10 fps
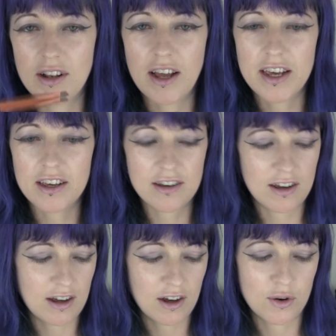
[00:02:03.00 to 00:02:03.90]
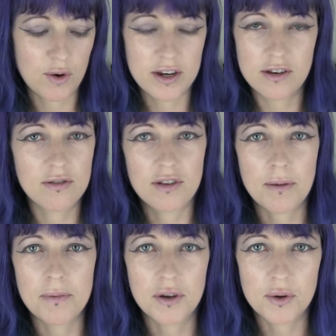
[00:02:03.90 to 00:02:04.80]
like a
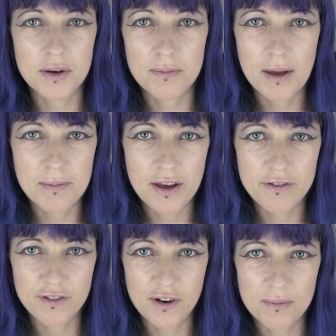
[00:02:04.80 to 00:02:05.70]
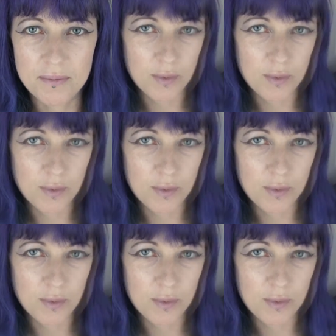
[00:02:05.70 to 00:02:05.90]
couple of quid maybe from